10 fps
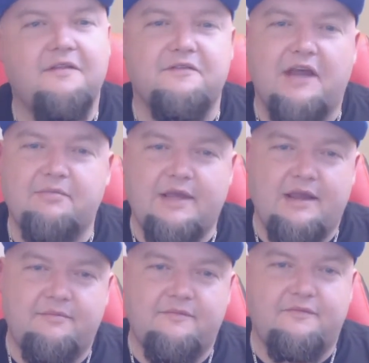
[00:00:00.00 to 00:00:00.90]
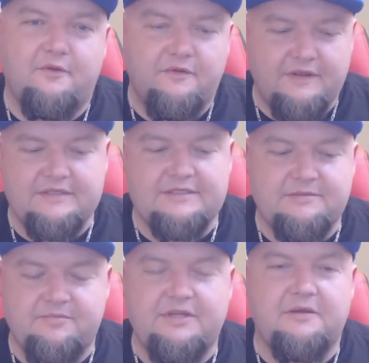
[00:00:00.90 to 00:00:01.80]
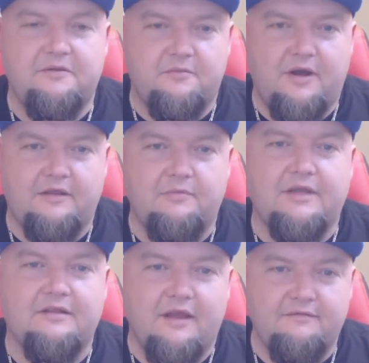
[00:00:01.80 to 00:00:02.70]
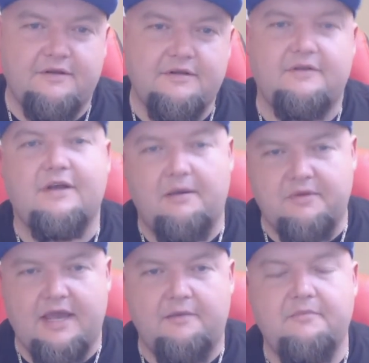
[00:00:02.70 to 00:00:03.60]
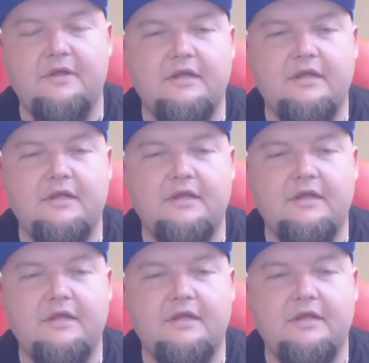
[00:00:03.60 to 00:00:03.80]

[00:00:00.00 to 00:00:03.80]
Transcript: top cap for this particular mod, the McLovin top cap,